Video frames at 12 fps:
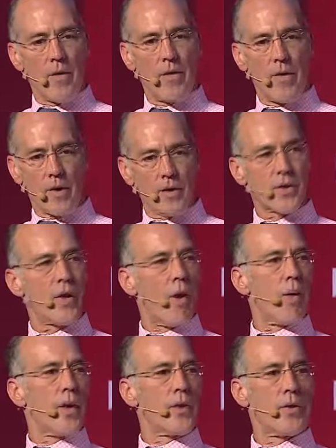there's
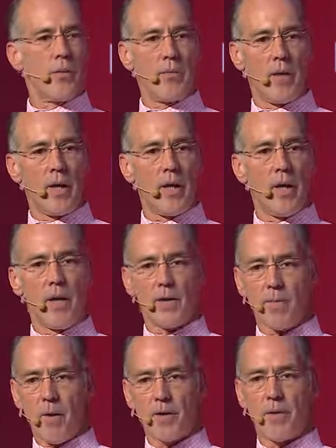going to be,
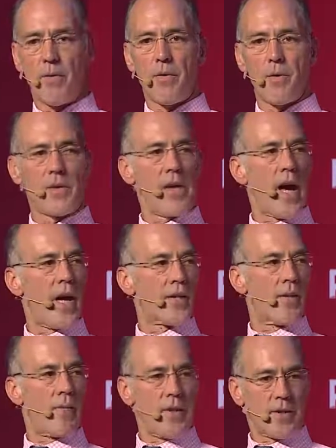as much
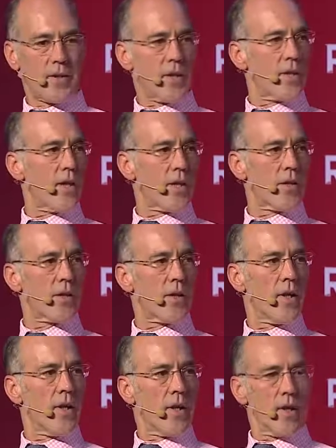enthusiasm as
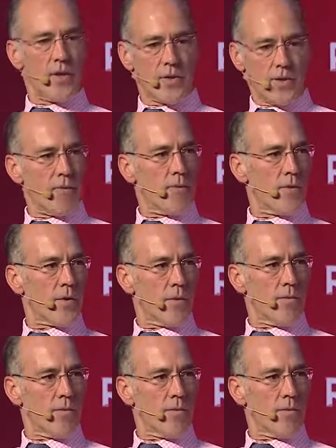exists, some